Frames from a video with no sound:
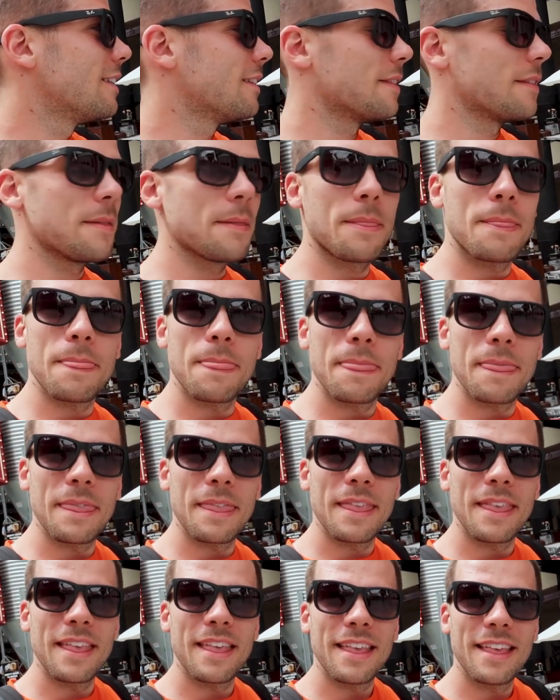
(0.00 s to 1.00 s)

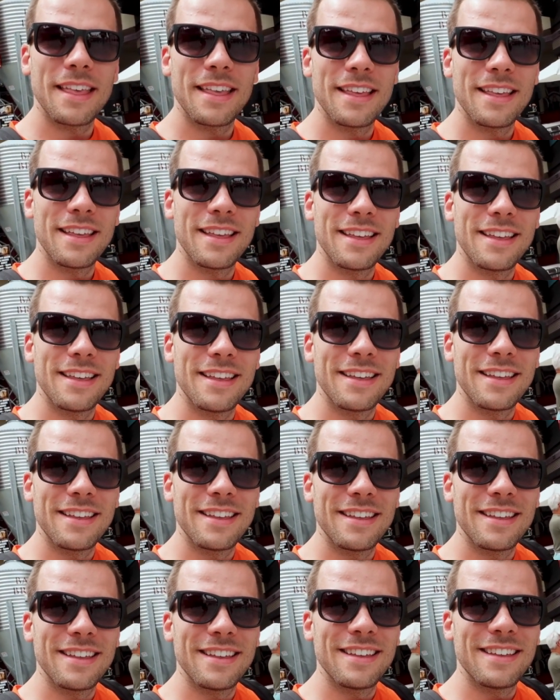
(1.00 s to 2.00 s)

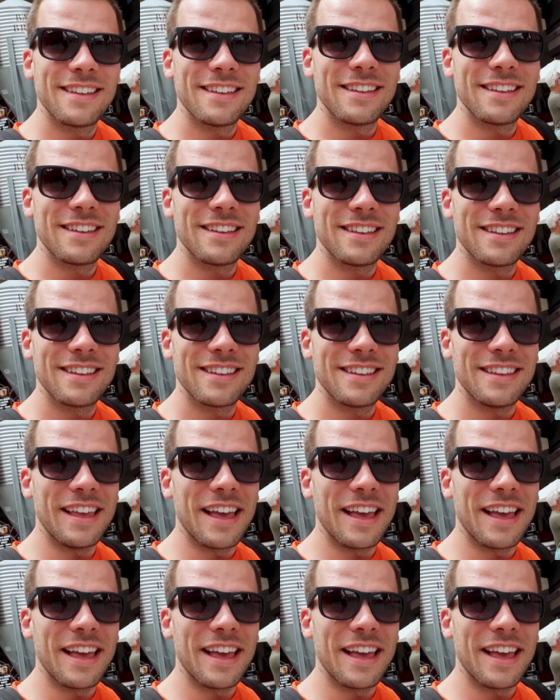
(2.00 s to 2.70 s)
(not speaking)